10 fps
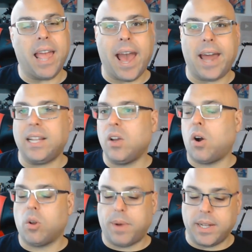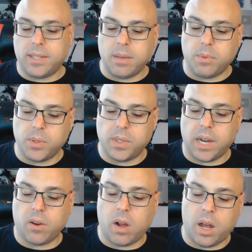adding the Autobot symbols
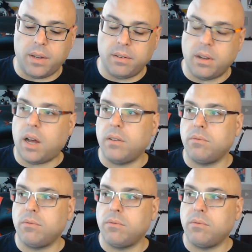there on